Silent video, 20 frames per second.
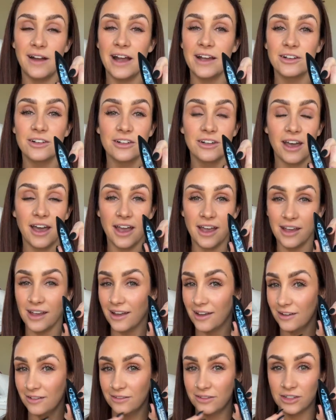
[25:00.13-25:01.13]
ride or die
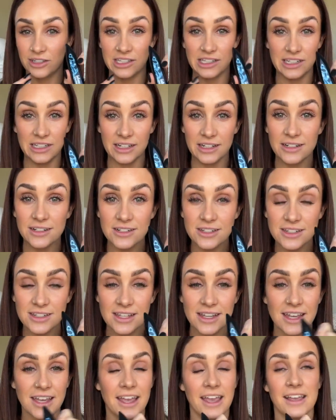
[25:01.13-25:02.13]
for years.